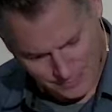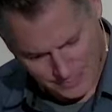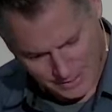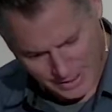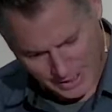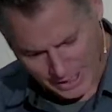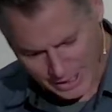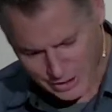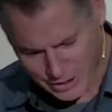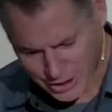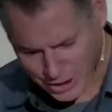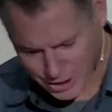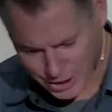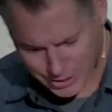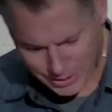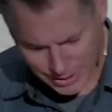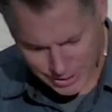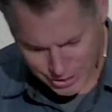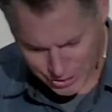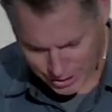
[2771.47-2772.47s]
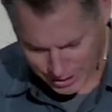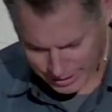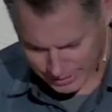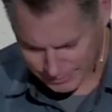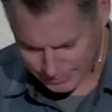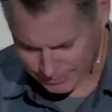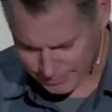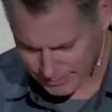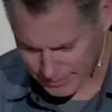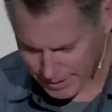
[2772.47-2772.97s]
And dear Christian,
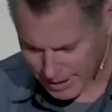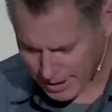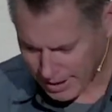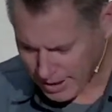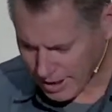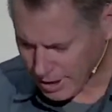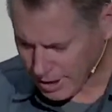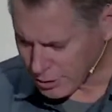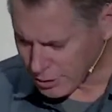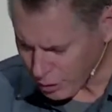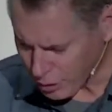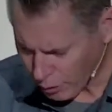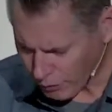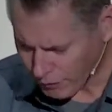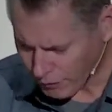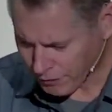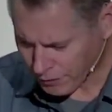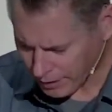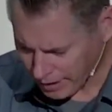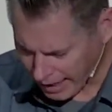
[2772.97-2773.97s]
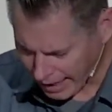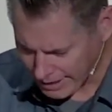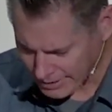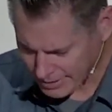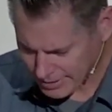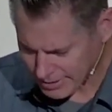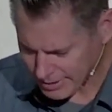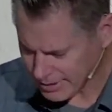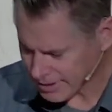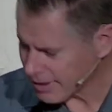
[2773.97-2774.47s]
don't forget,
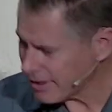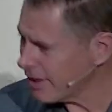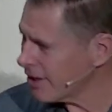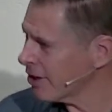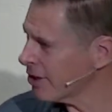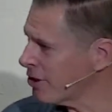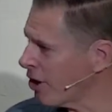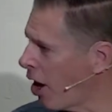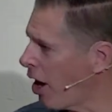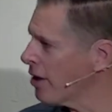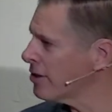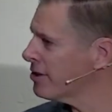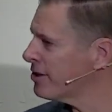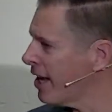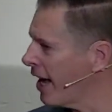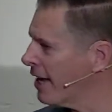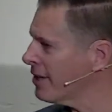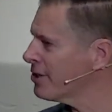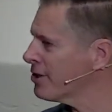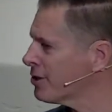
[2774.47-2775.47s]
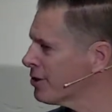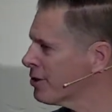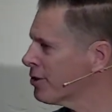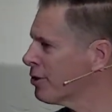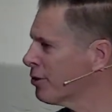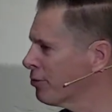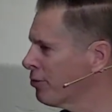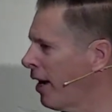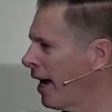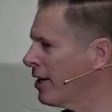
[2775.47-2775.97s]
God tests the
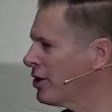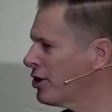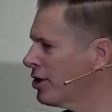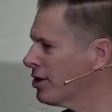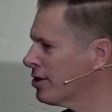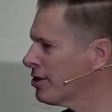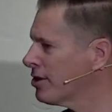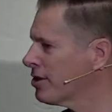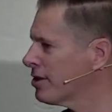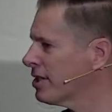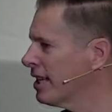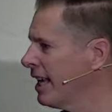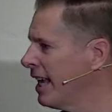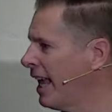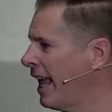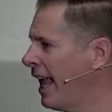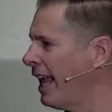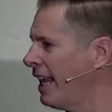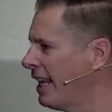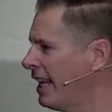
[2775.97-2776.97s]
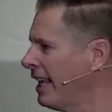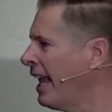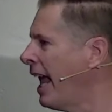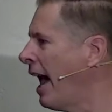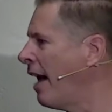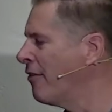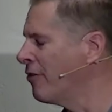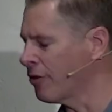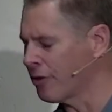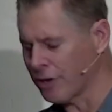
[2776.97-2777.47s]
righteous, and He
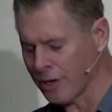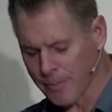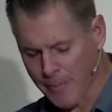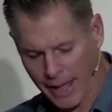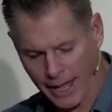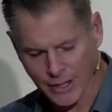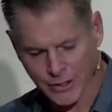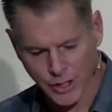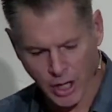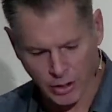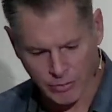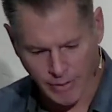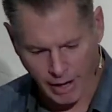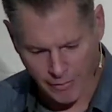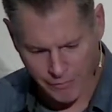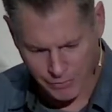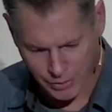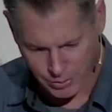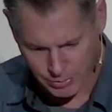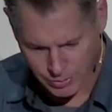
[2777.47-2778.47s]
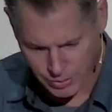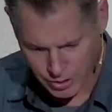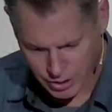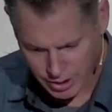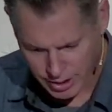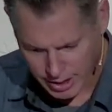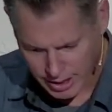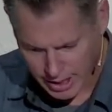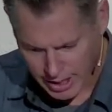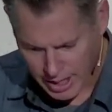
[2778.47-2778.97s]
ever remains our refuge.
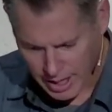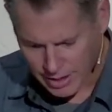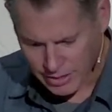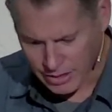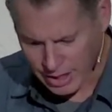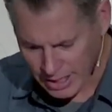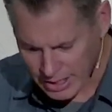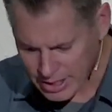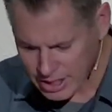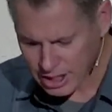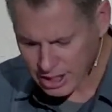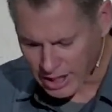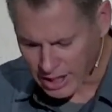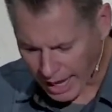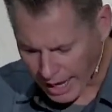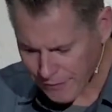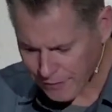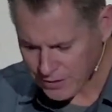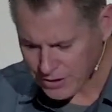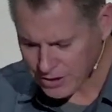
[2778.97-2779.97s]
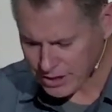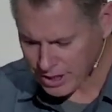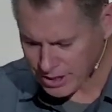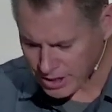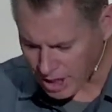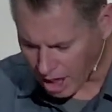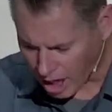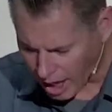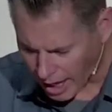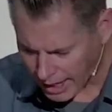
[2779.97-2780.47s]
This life is
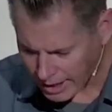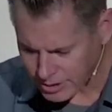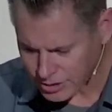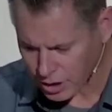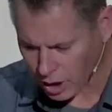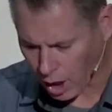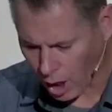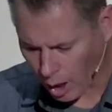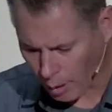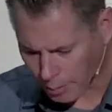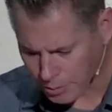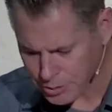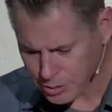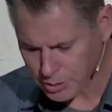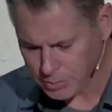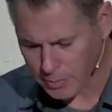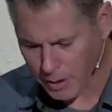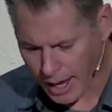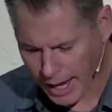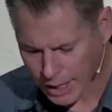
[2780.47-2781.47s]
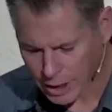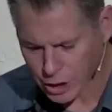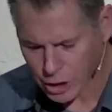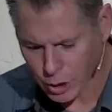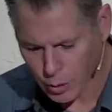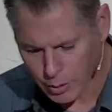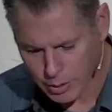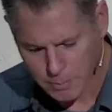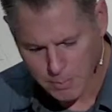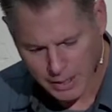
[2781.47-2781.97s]
designed to always remind you
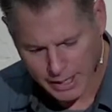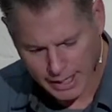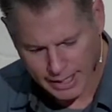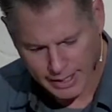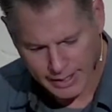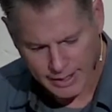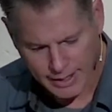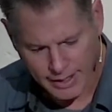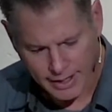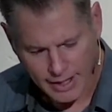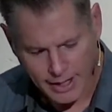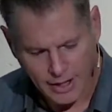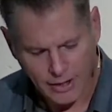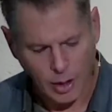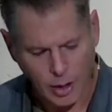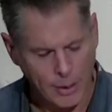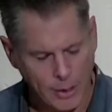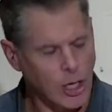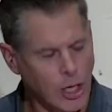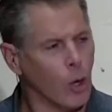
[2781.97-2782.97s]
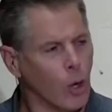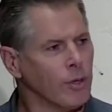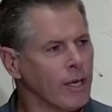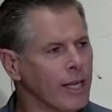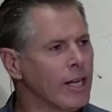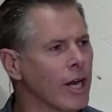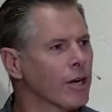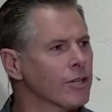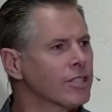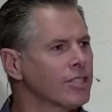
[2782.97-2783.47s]
and me that we don't need
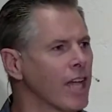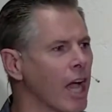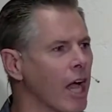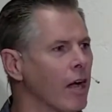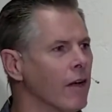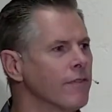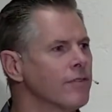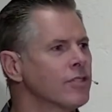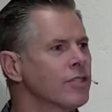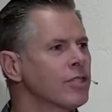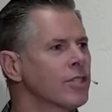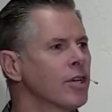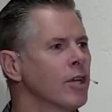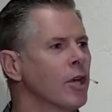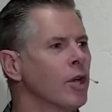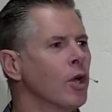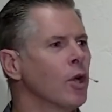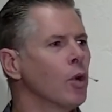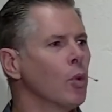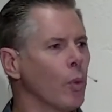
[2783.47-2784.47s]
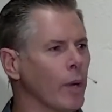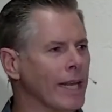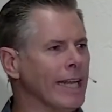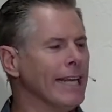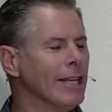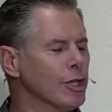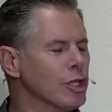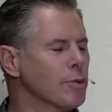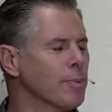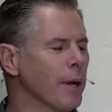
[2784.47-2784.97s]
ourselves, we need
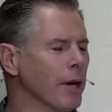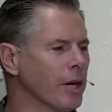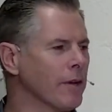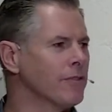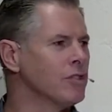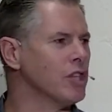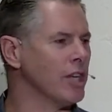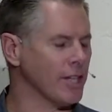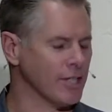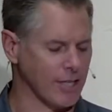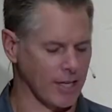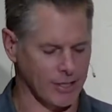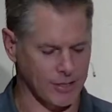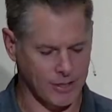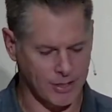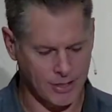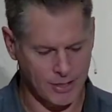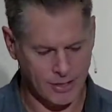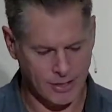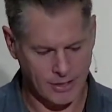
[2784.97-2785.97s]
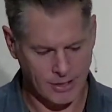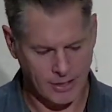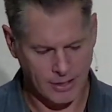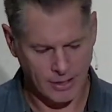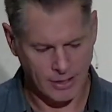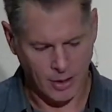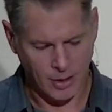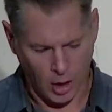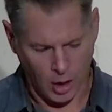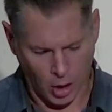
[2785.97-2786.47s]
the Spirit of Jesus,
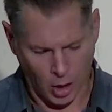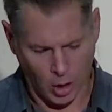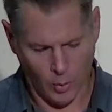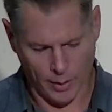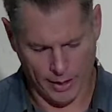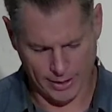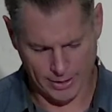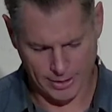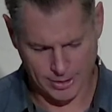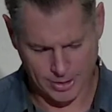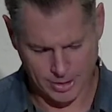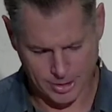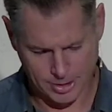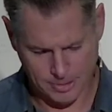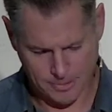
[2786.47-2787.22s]
always.